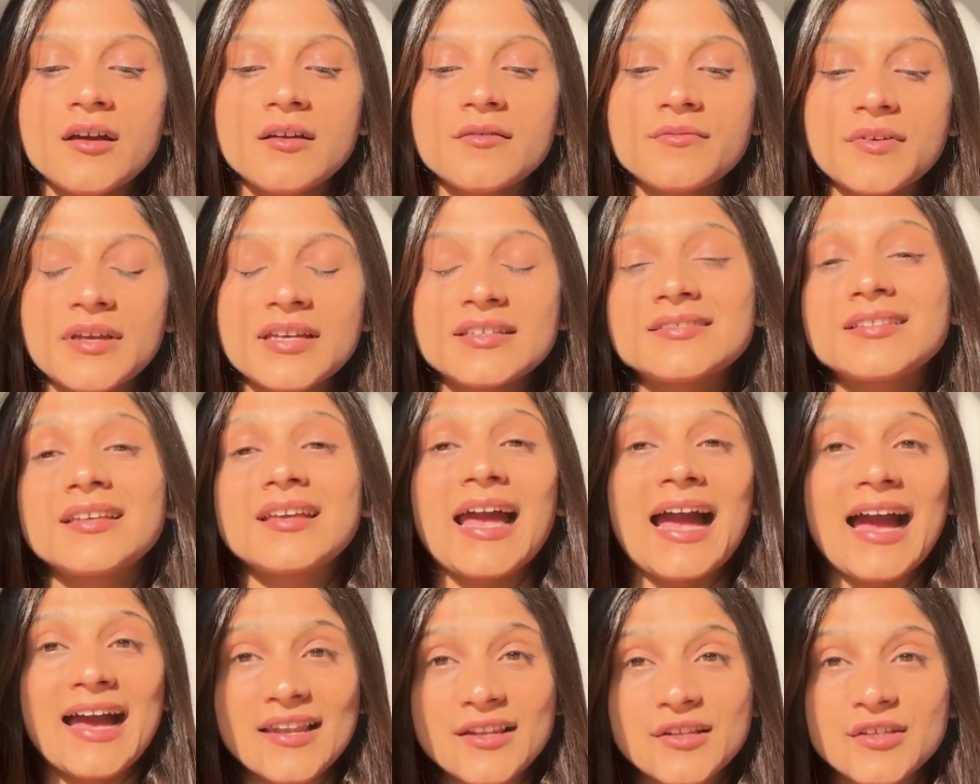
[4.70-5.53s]
facing
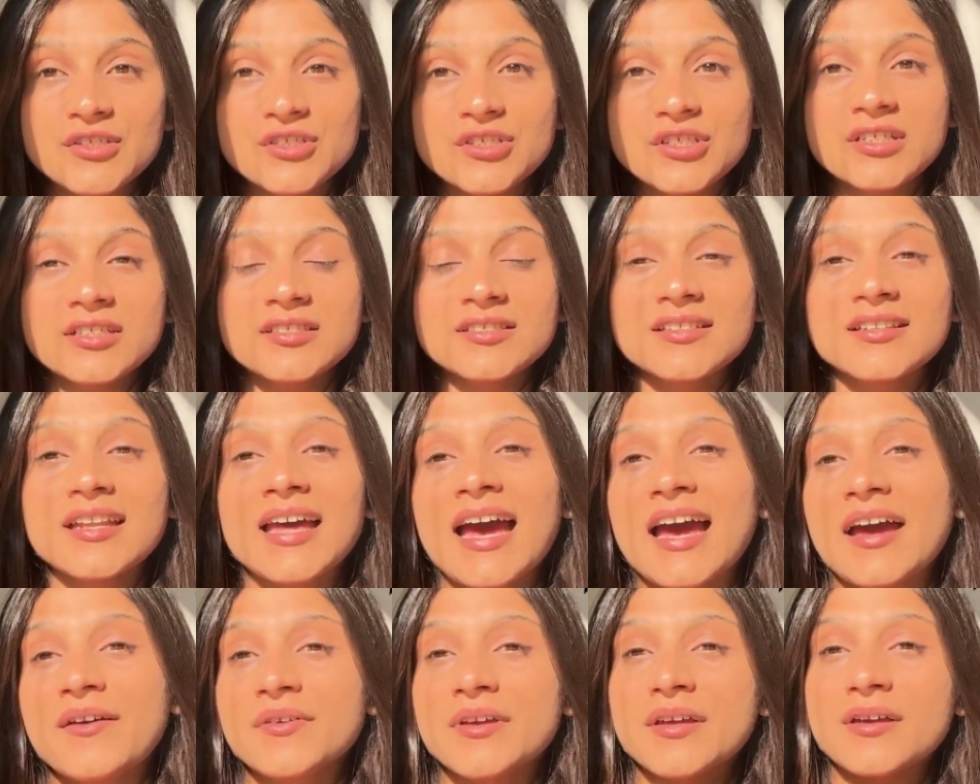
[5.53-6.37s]
allergies and
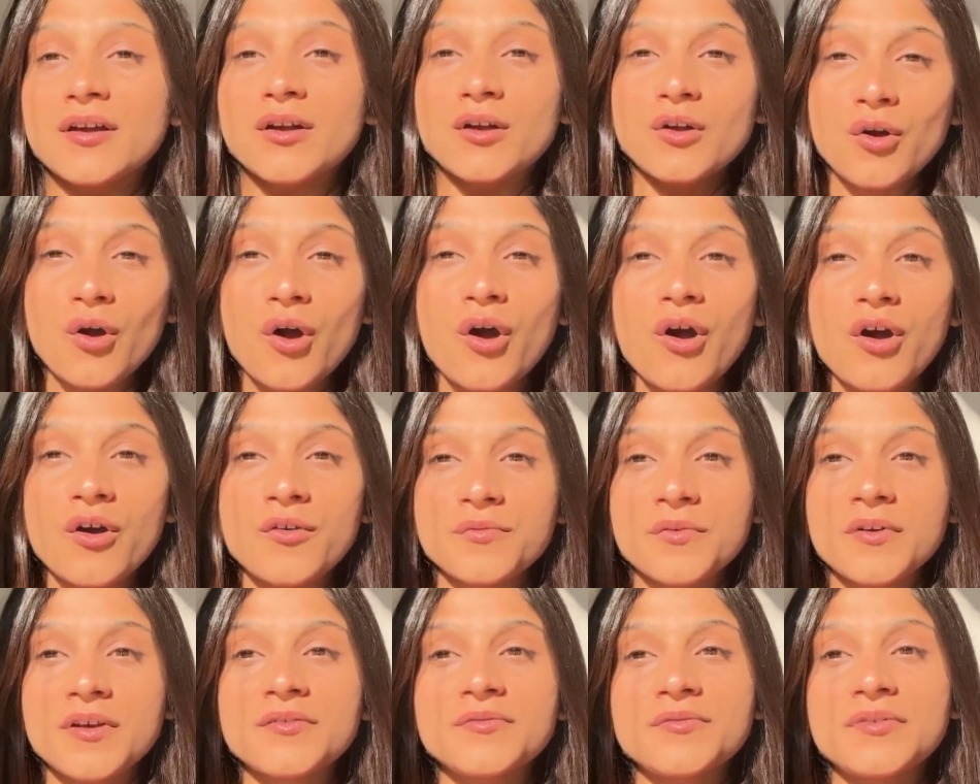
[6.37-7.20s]
having a
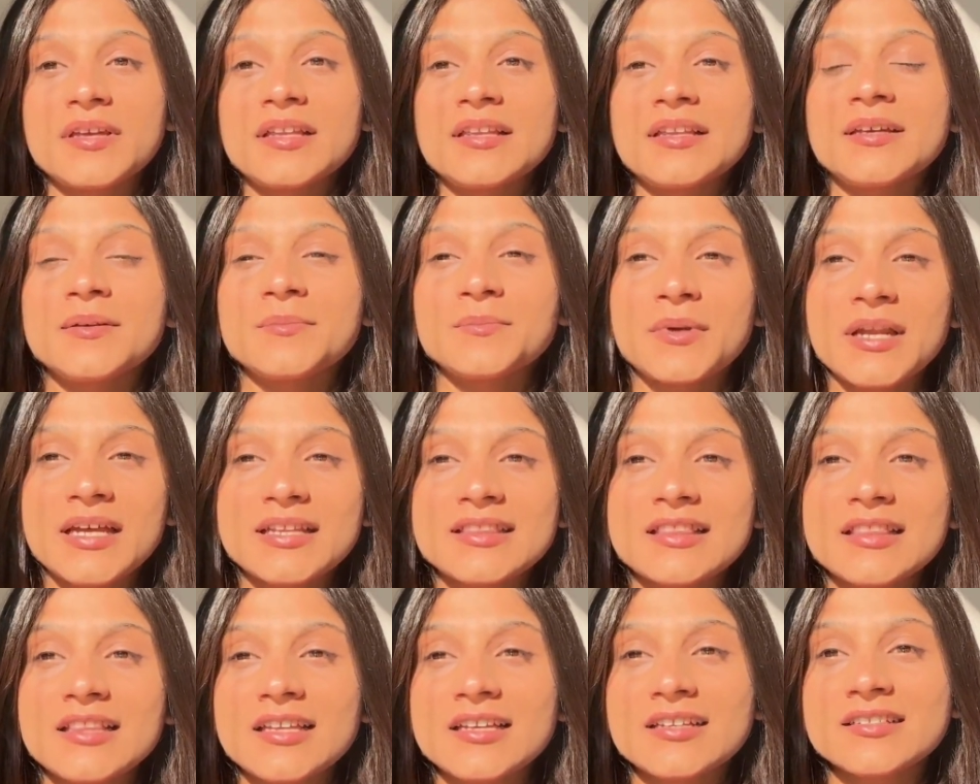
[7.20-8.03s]
cough and feeling
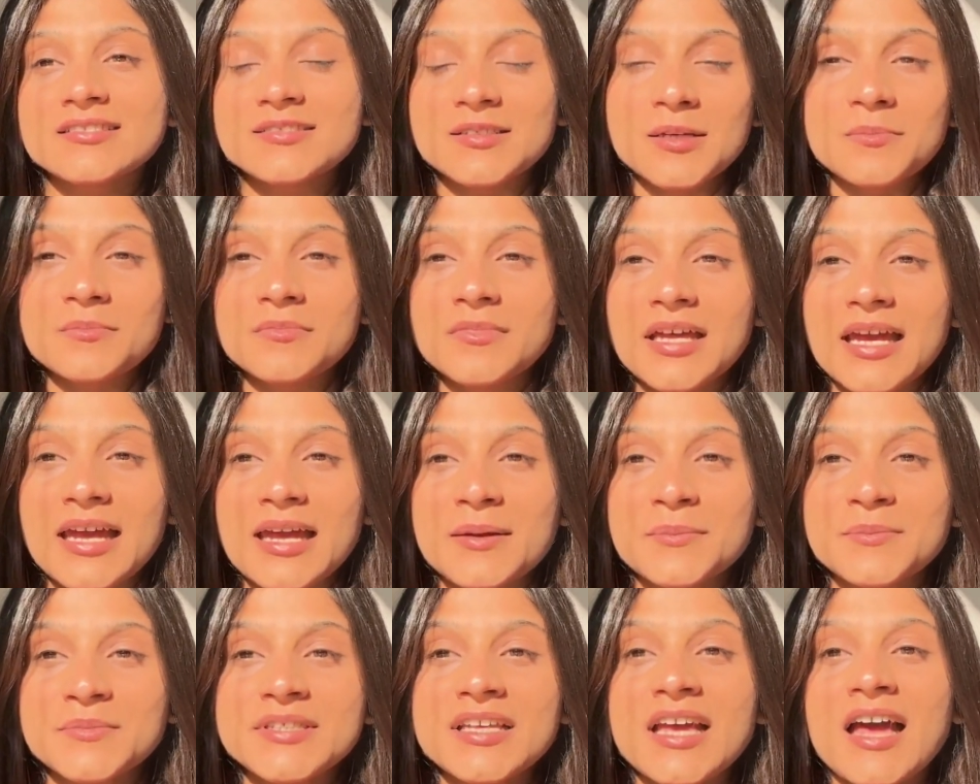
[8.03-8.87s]
breathless
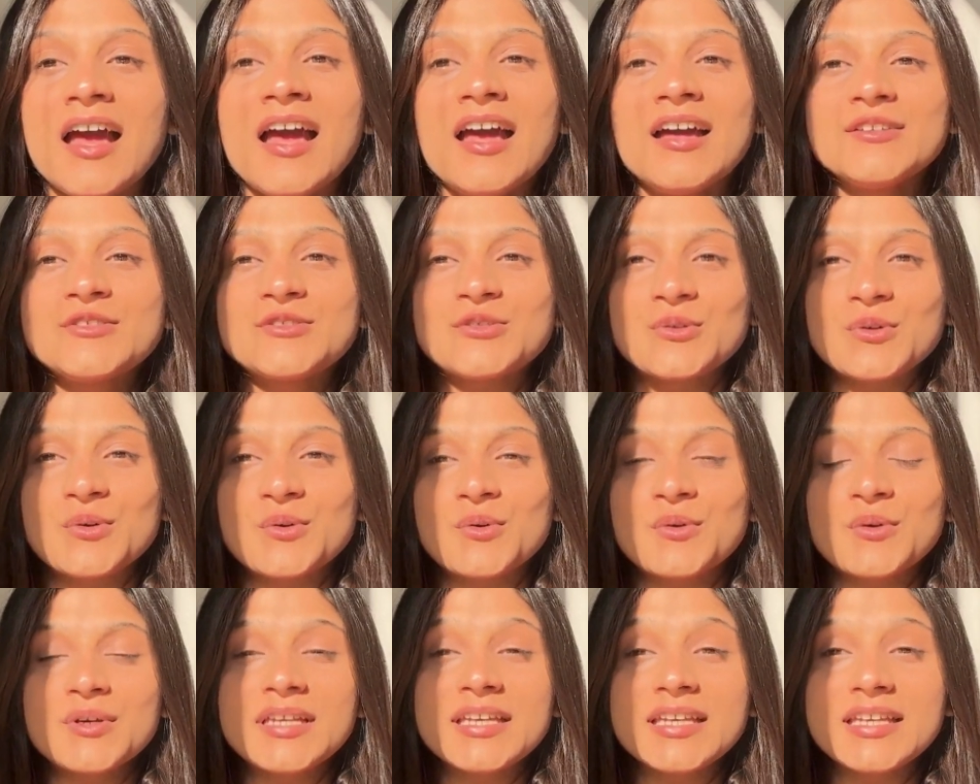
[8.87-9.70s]
sometimes. So
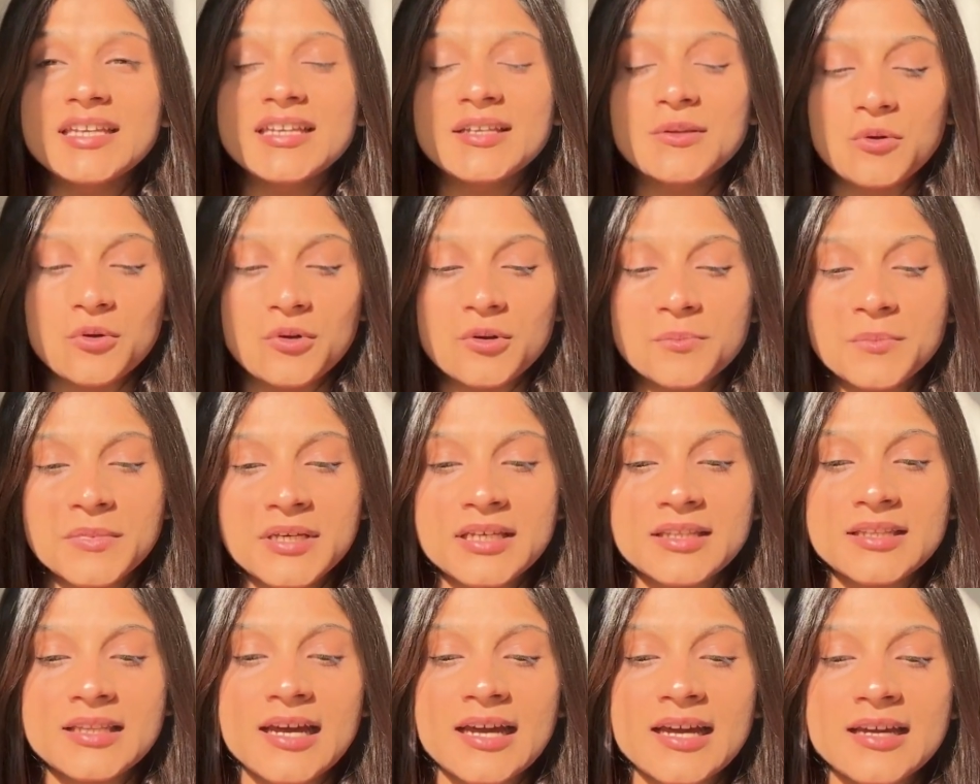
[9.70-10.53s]
he told
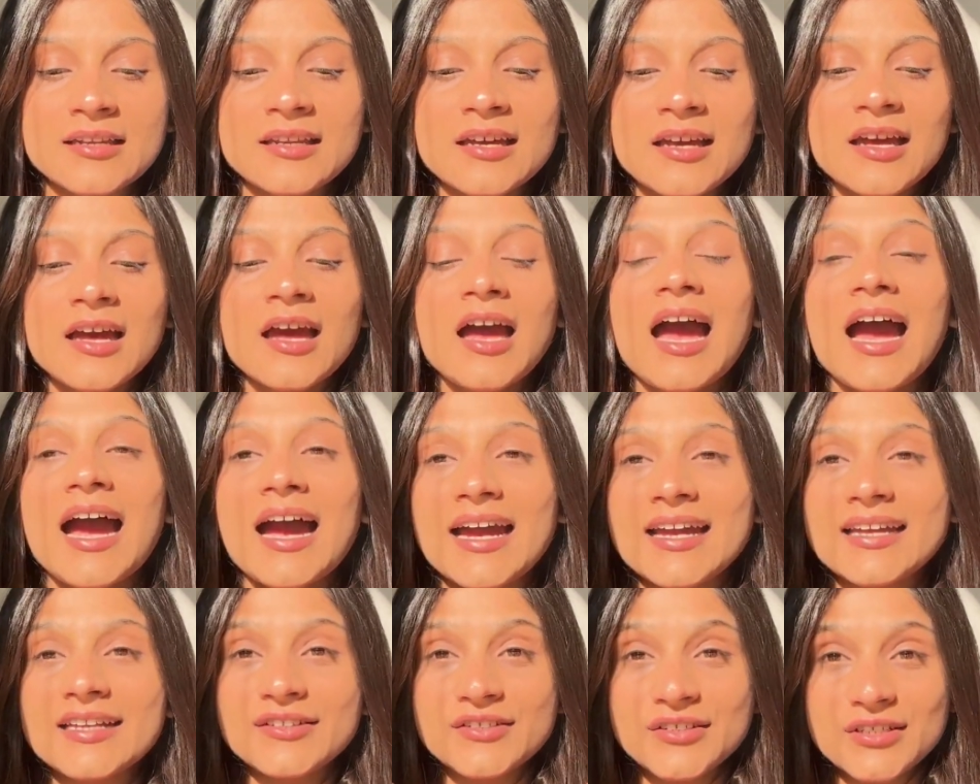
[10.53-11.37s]
me that
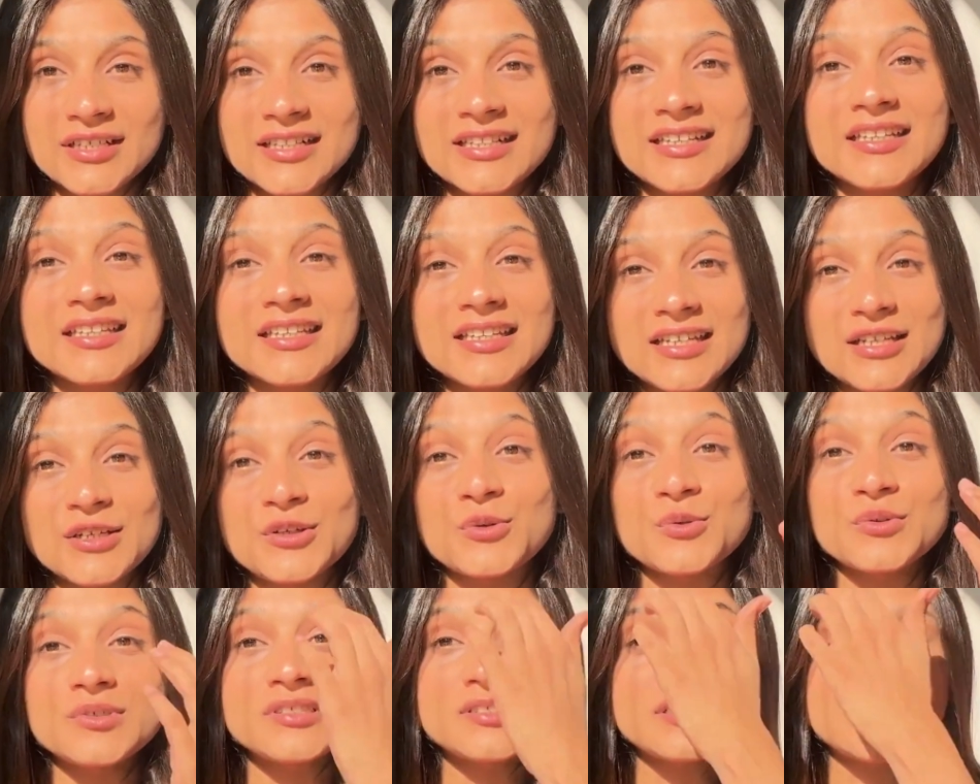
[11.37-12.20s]
I really need
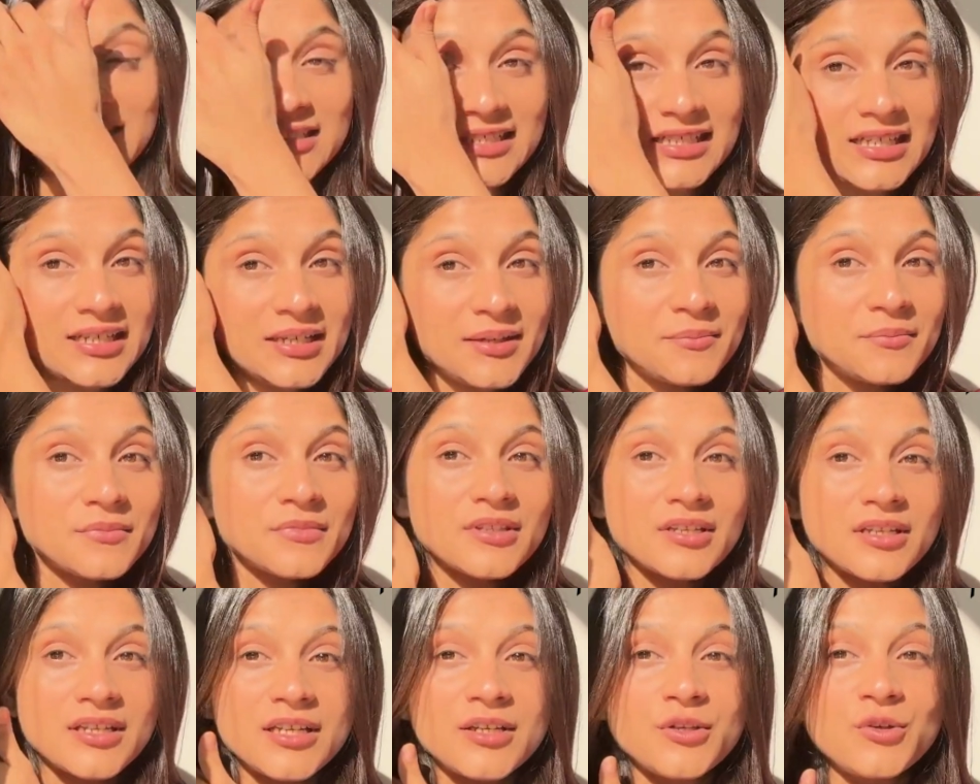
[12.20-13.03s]
to steam
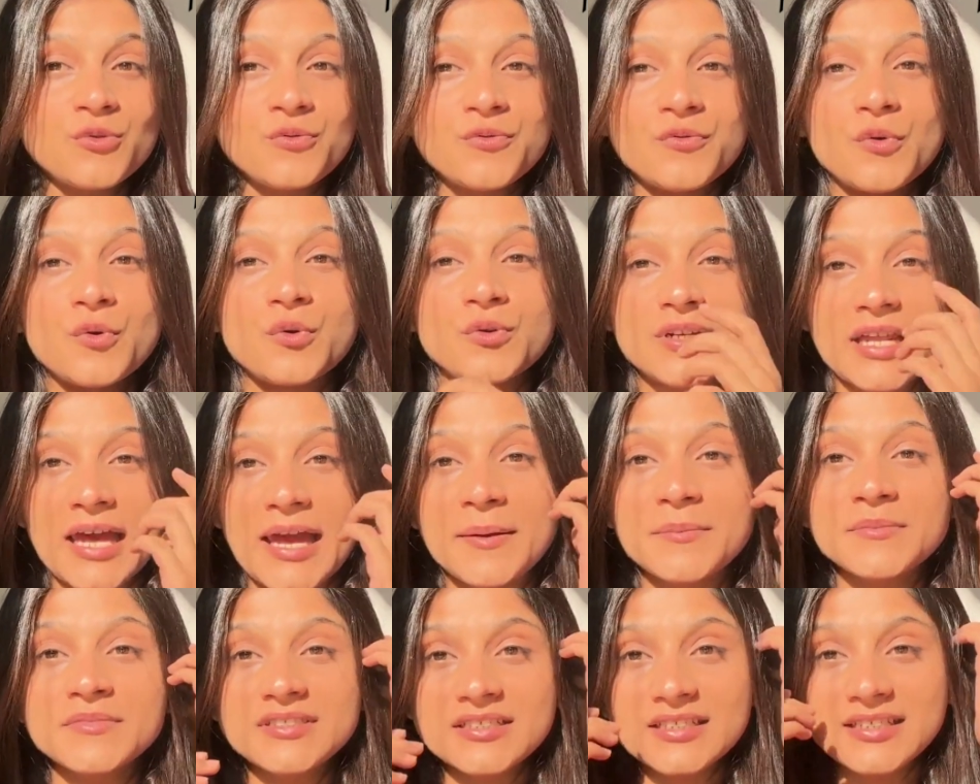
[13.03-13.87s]
3 to 4
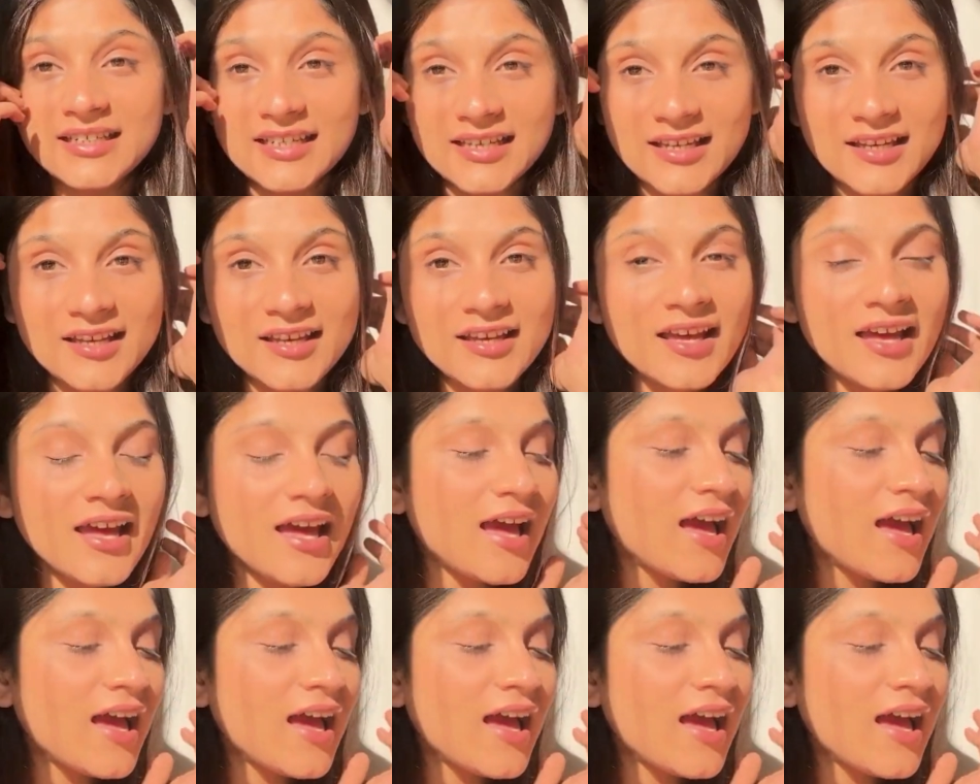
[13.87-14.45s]
times a day.